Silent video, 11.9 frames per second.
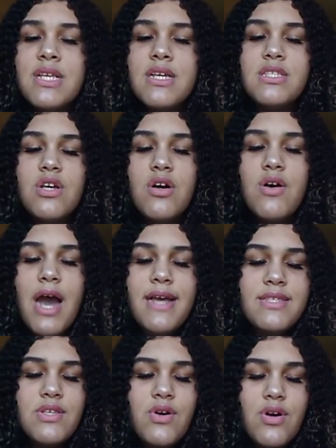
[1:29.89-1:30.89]
So I
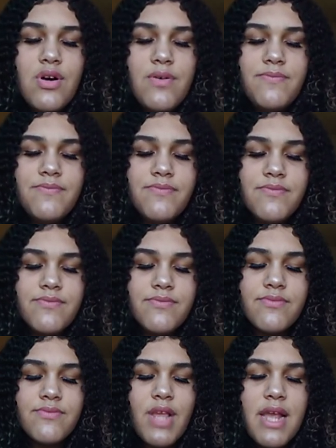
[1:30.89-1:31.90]
saw
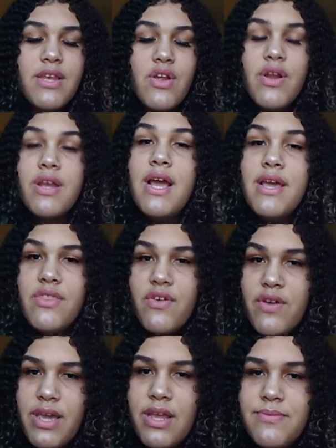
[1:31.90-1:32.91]
during 9th
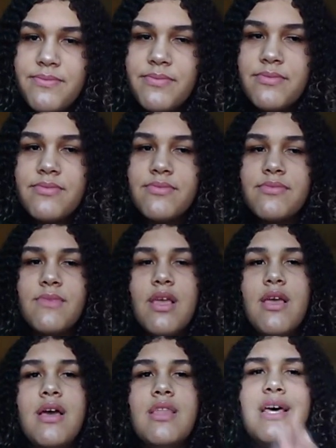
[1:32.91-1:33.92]
grade
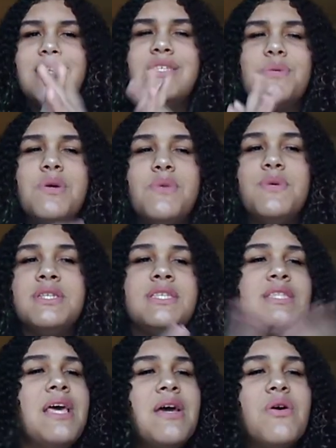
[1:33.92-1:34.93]
that someone was
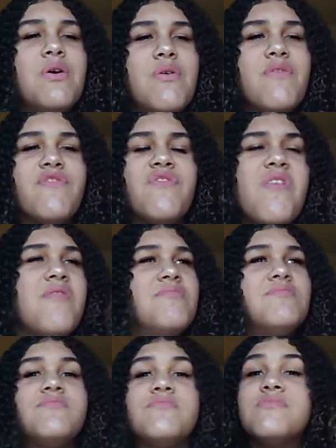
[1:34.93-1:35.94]
still
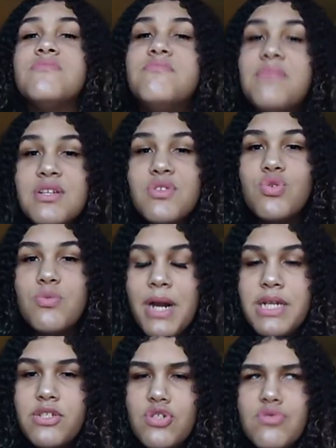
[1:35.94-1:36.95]
from middle school,
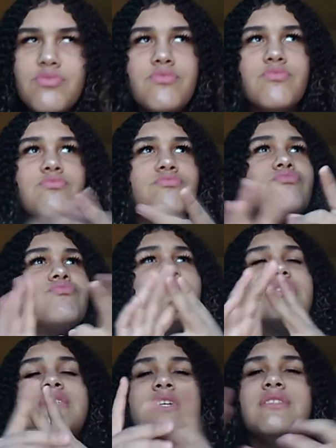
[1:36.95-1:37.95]
mind you.
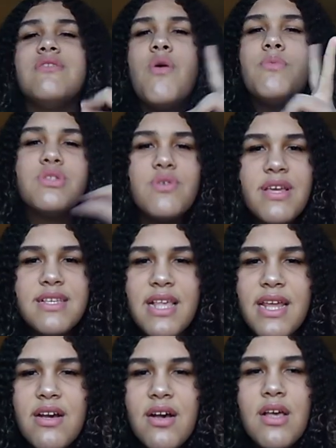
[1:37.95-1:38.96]
What is it? Almost 2 years
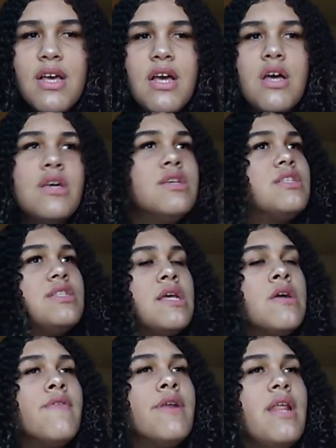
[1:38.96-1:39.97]
later,
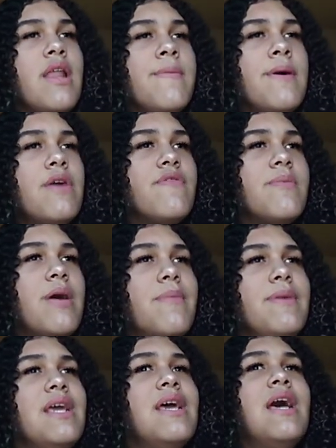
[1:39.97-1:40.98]
still running their mouth
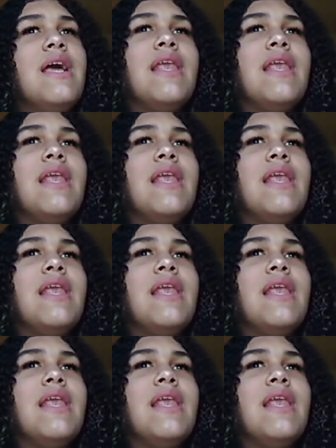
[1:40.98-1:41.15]
about me.